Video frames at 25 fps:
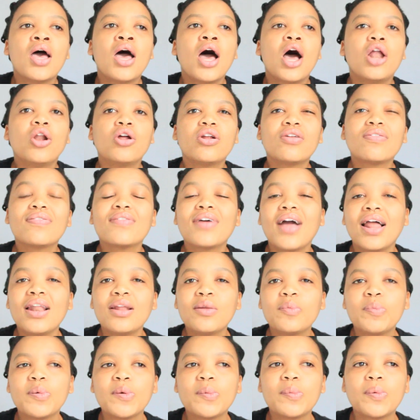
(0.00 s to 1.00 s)
A lot of
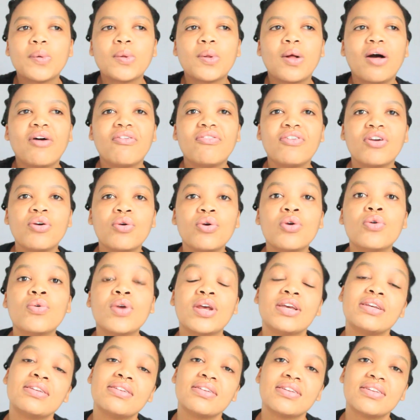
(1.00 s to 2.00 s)
colored people are very
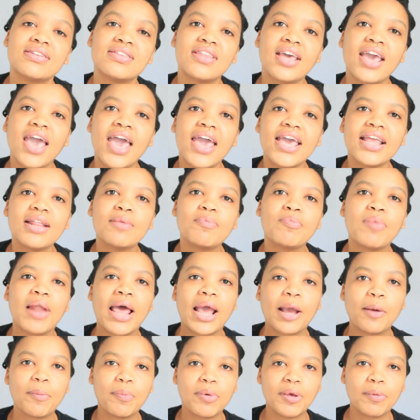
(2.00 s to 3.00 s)
racist. They hate
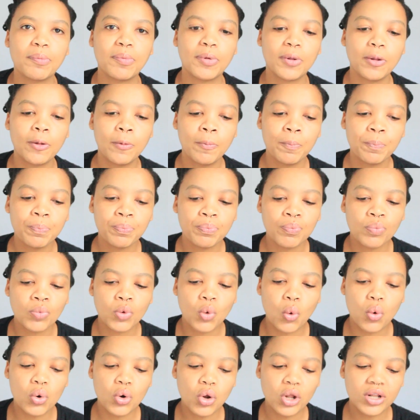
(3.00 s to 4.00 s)
black people
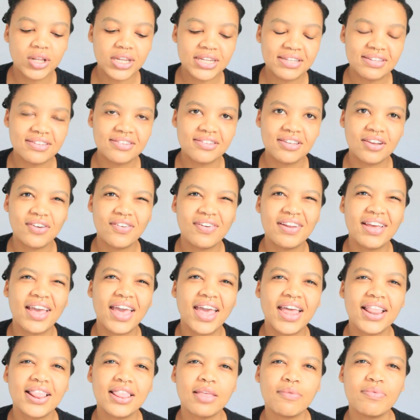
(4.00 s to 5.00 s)
or not necessarily
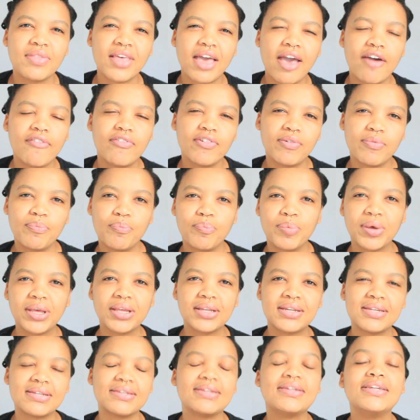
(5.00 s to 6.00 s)
hate them. They have a
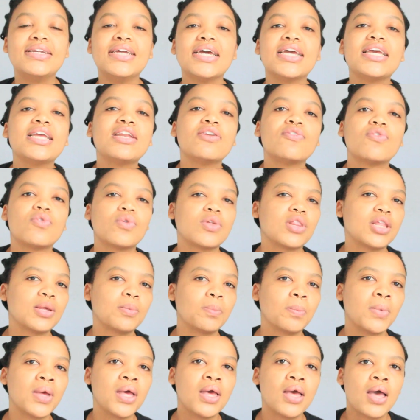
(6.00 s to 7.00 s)
big disdain for
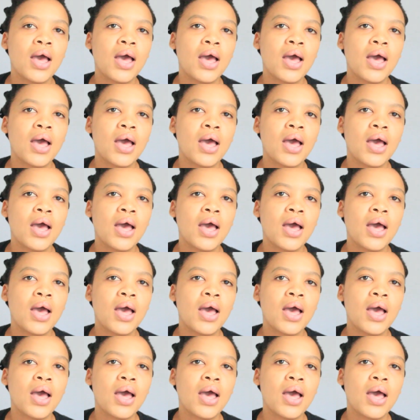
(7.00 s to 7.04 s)
them.